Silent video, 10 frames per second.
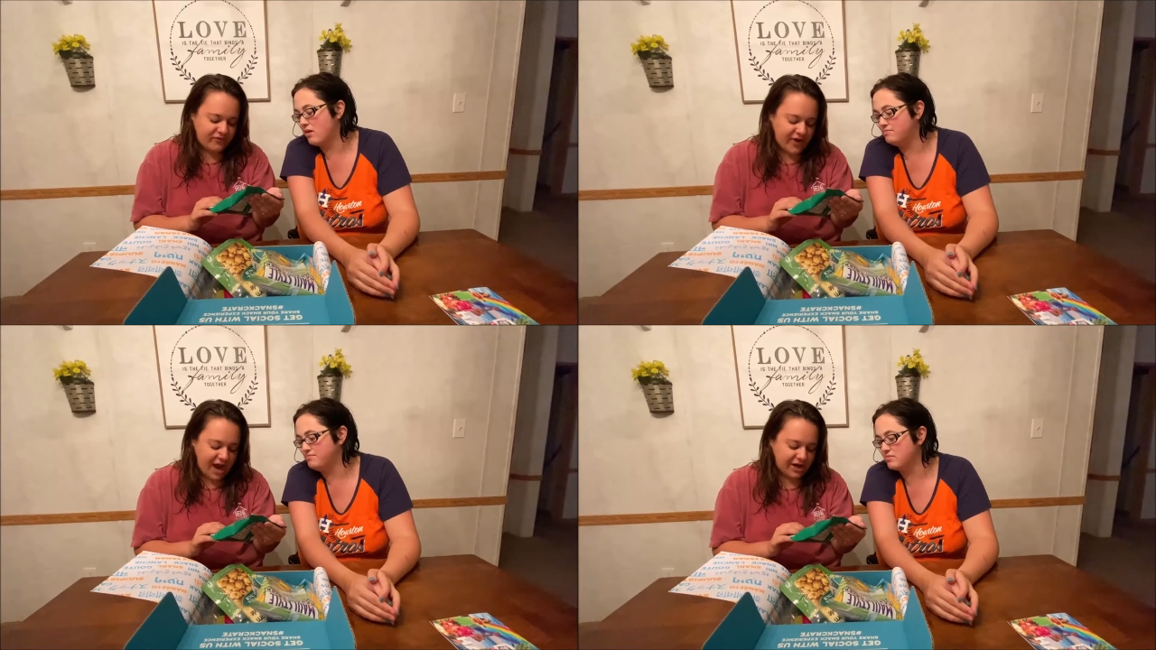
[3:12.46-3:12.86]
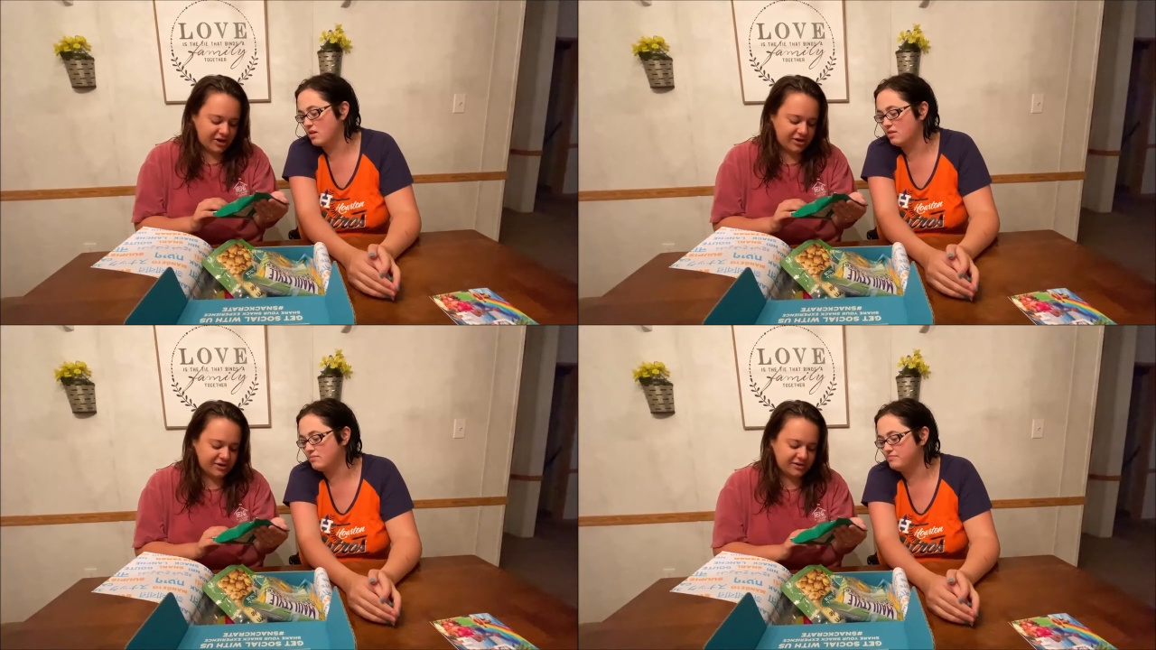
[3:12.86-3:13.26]

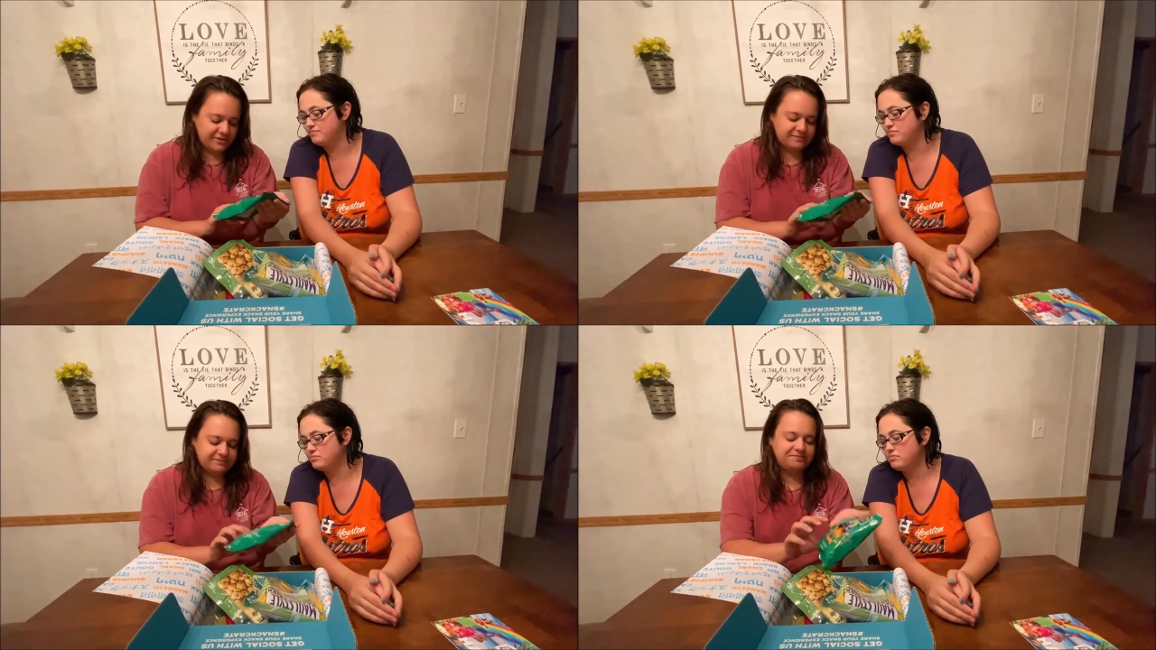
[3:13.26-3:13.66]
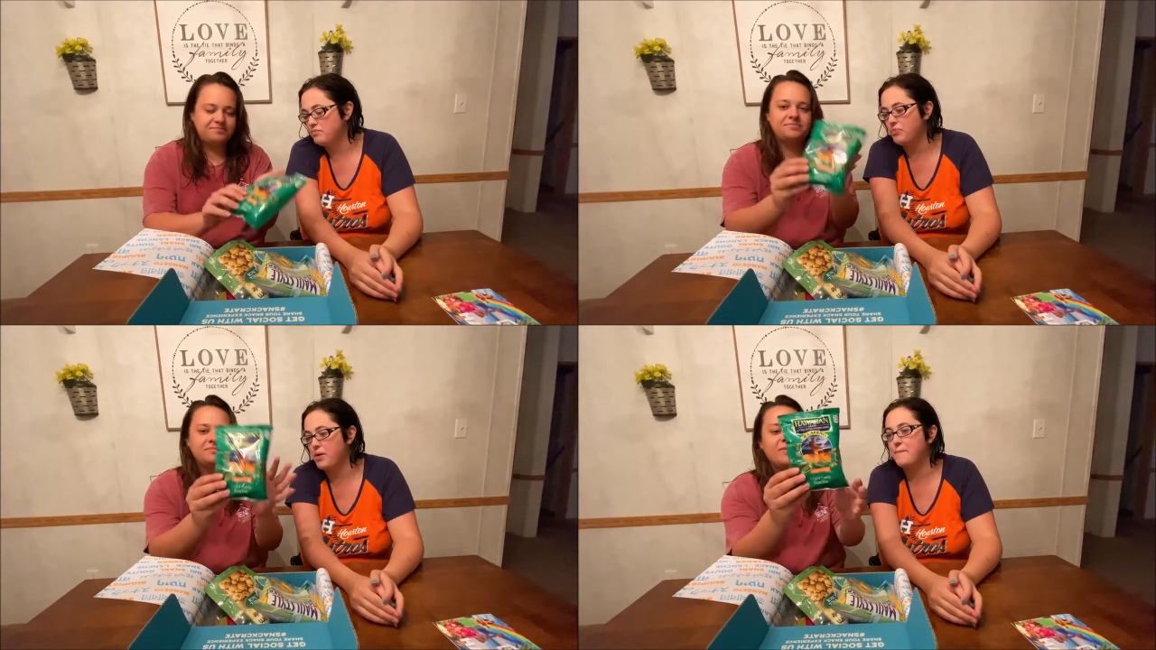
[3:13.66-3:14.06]
Speaker 1: fired,
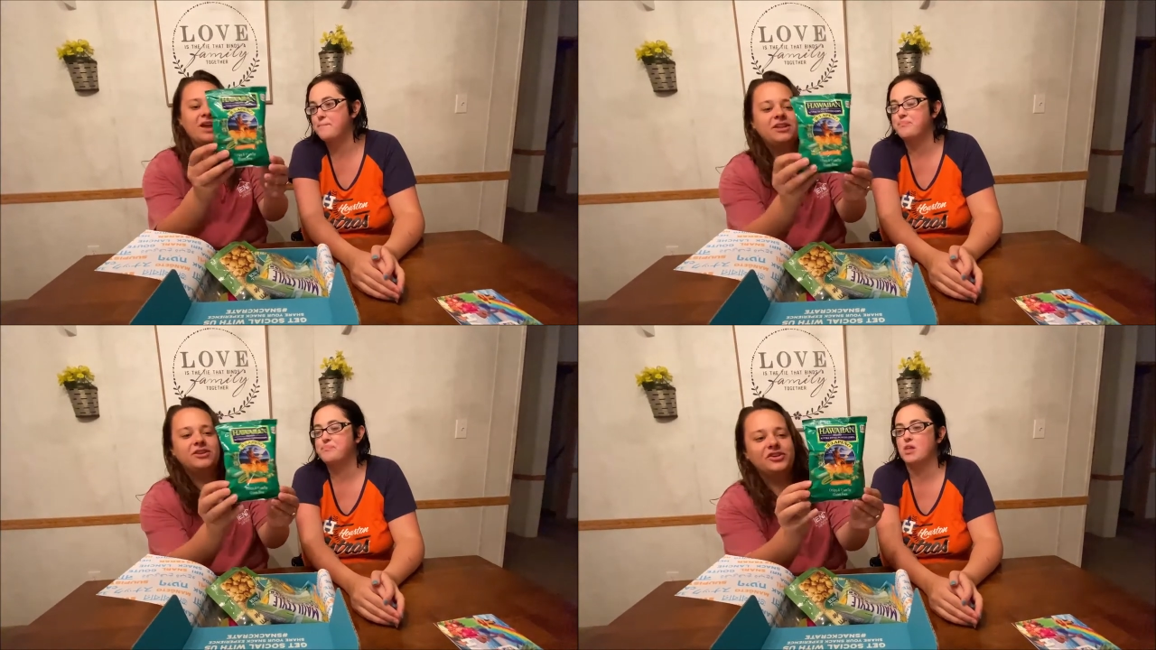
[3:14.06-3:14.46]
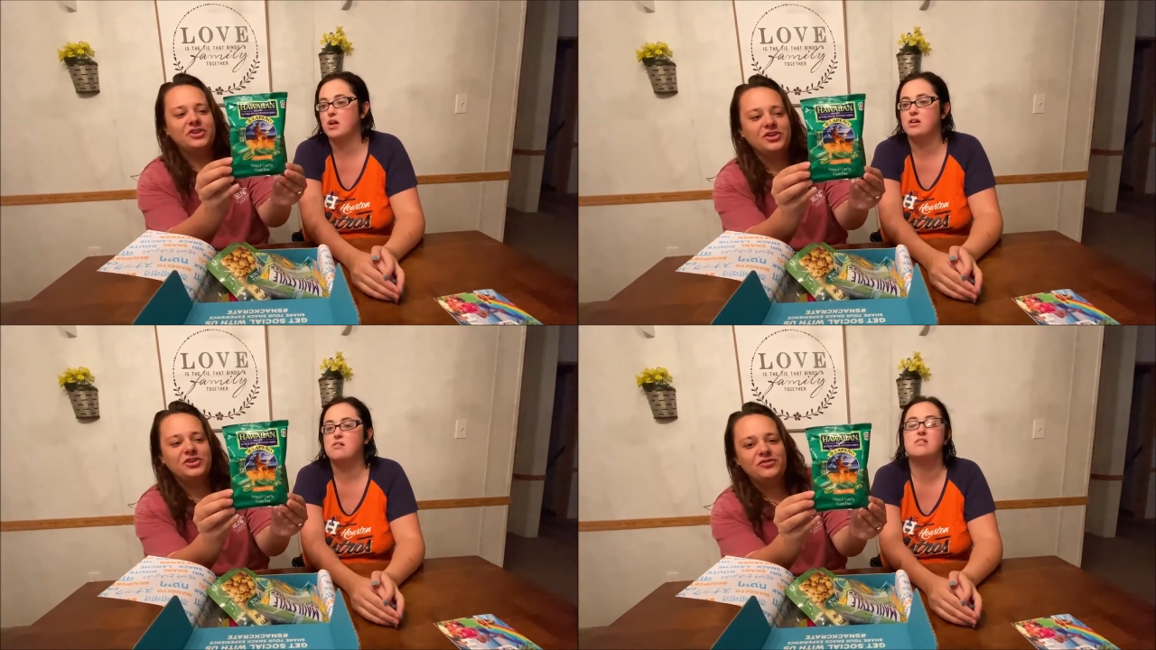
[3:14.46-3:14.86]
and they're
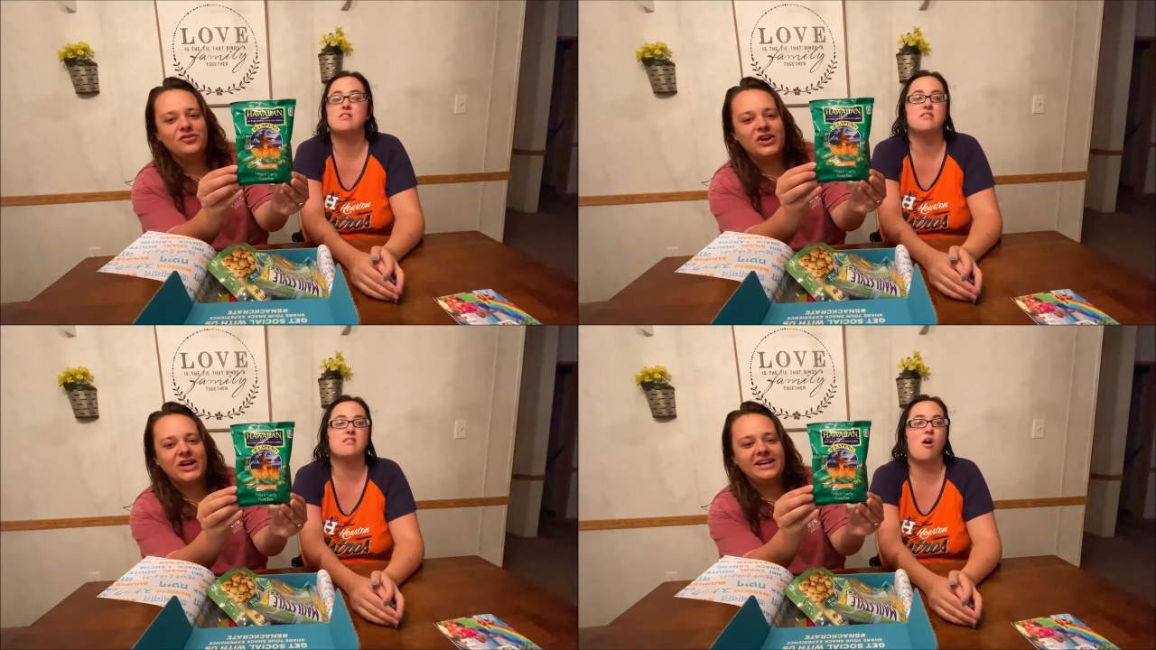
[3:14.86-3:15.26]
gluten free.